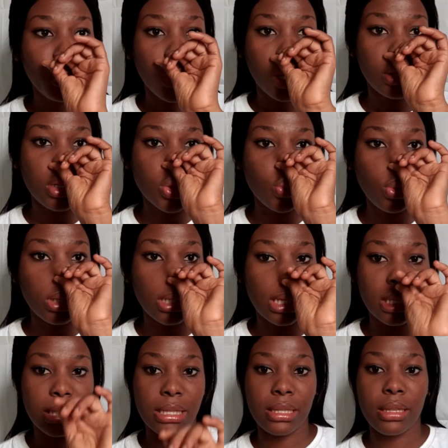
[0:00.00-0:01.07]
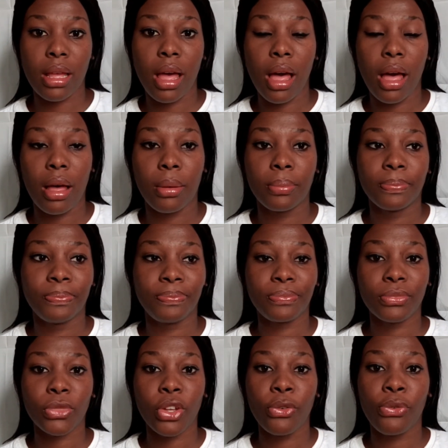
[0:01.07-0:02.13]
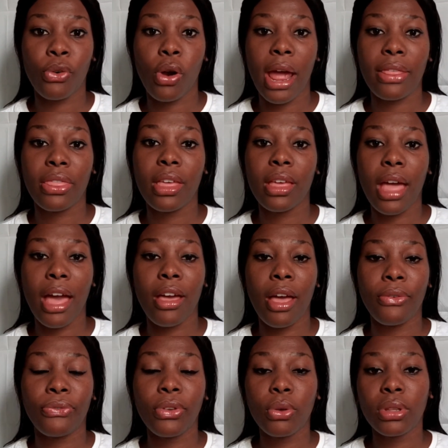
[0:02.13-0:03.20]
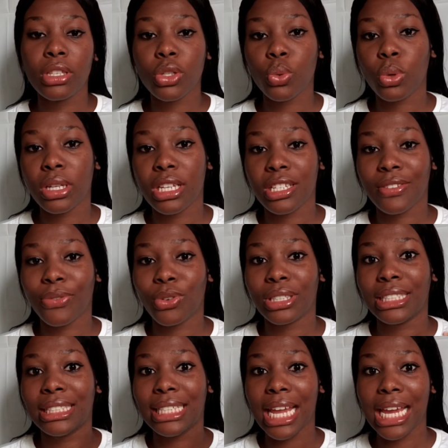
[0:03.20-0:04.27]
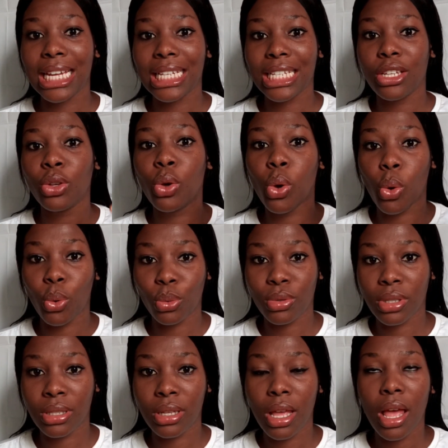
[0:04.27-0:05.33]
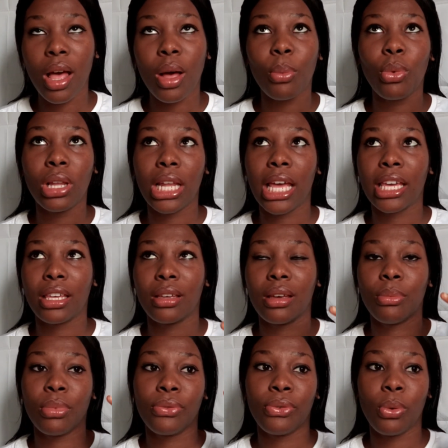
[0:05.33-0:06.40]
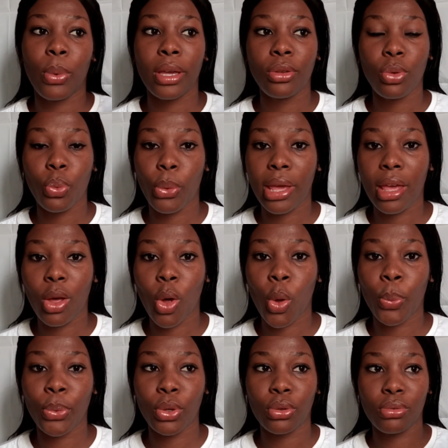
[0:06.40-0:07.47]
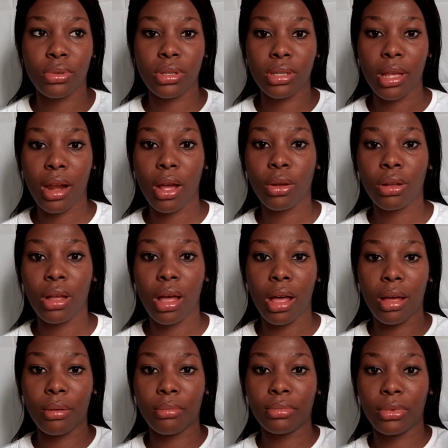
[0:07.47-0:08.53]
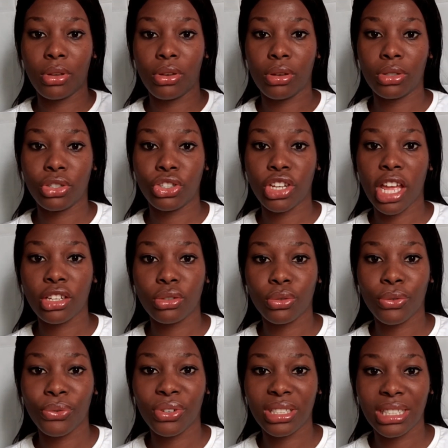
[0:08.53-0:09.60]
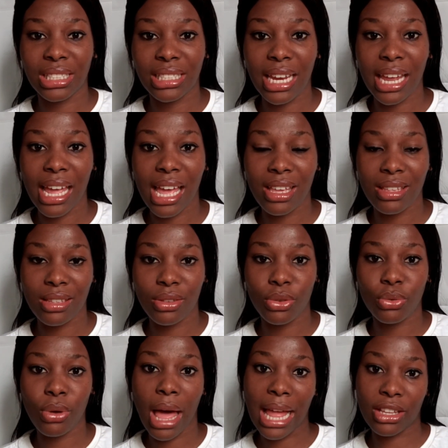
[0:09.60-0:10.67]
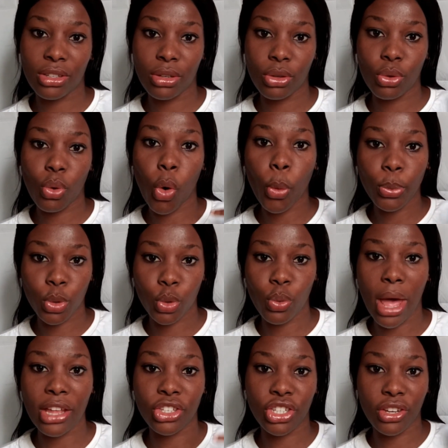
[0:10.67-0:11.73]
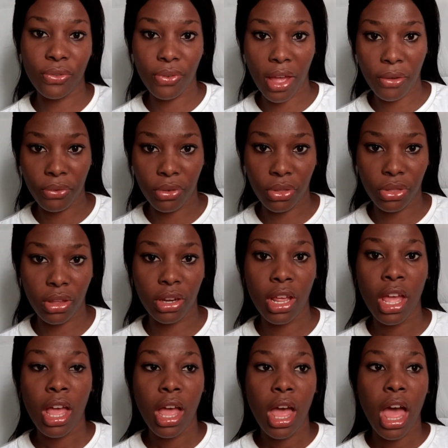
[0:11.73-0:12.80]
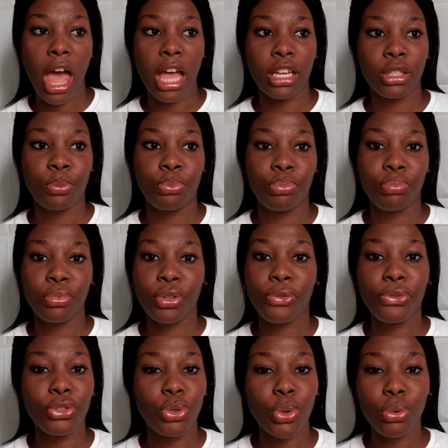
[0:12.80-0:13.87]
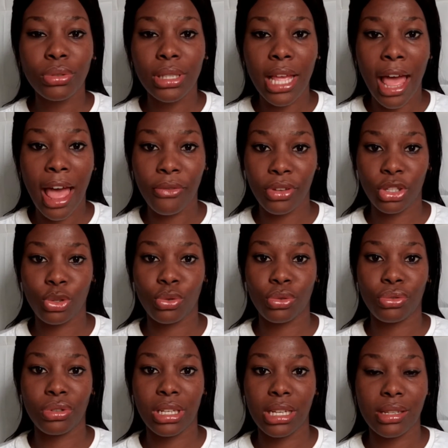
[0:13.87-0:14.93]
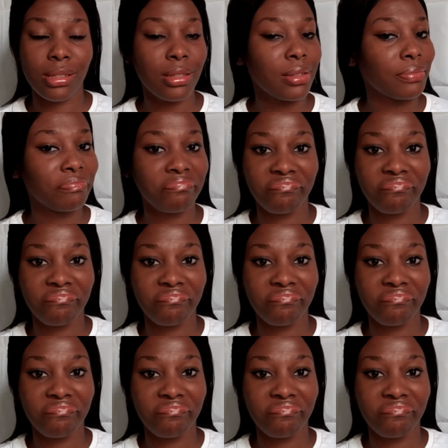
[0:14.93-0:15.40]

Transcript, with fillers: this one is, um, for, I think, I, I feel this one is for daily goals. More like when you wake up, you set out um, your schedule for the day, and you you hope to achieve everything. And if you don't have a to-do list,